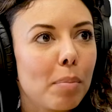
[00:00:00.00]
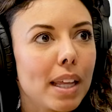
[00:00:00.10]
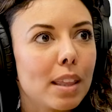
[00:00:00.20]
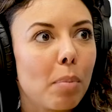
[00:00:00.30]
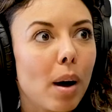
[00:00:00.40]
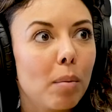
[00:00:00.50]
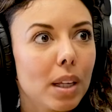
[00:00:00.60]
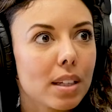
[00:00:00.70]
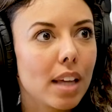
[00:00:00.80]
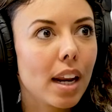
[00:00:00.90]
but in the
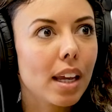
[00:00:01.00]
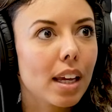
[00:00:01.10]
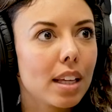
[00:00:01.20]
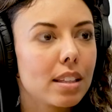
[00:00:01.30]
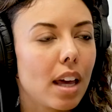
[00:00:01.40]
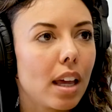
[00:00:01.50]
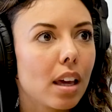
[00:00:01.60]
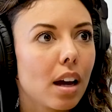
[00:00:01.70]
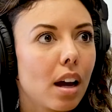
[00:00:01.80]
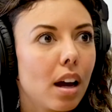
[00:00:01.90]
public setting, it's
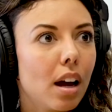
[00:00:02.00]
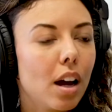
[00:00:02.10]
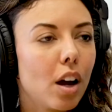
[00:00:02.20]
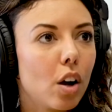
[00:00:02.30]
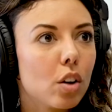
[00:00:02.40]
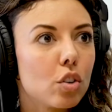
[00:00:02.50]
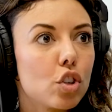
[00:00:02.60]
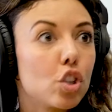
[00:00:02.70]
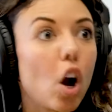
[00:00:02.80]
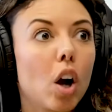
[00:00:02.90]
like
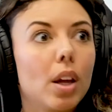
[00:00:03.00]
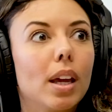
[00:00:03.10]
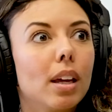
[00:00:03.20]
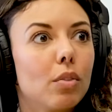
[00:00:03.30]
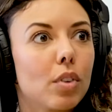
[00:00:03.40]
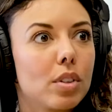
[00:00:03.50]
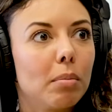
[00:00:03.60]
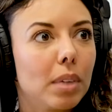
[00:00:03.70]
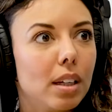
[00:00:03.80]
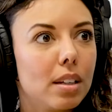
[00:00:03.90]
shocking for
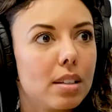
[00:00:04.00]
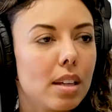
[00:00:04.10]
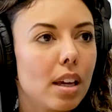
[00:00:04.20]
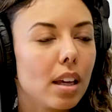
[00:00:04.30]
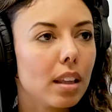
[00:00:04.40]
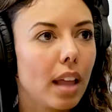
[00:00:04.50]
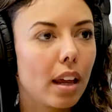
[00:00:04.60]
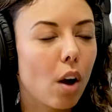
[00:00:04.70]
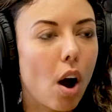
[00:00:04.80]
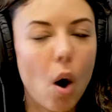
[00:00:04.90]
somebody to see.
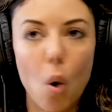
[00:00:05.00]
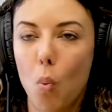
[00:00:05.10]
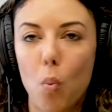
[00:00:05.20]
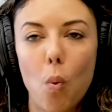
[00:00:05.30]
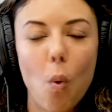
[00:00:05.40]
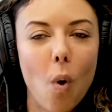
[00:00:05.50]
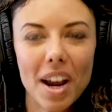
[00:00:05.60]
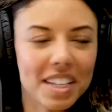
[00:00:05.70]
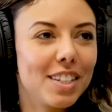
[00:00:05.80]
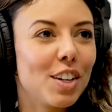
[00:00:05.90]
Like,
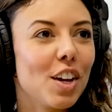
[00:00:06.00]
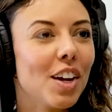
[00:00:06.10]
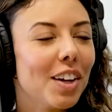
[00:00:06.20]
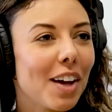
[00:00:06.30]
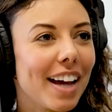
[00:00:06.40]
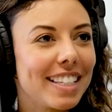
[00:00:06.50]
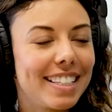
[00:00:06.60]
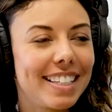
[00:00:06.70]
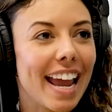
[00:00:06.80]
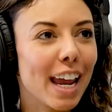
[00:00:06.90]
what? A
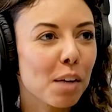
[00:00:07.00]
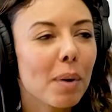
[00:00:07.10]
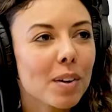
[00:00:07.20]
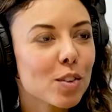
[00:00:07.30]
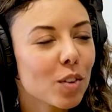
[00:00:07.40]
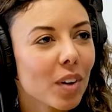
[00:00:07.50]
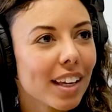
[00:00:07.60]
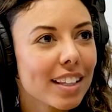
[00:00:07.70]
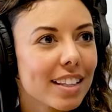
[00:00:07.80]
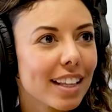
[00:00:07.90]
tampon
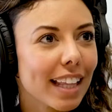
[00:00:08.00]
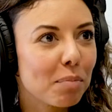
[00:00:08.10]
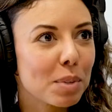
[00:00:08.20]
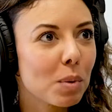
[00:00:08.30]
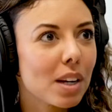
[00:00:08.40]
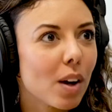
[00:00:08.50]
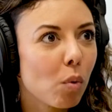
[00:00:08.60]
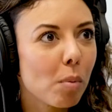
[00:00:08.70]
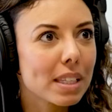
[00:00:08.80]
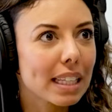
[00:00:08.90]
string in like between a
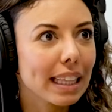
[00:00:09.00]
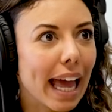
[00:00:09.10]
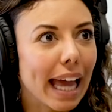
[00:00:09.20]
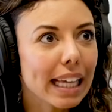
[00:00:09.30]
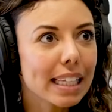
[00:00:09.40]
woman's legs?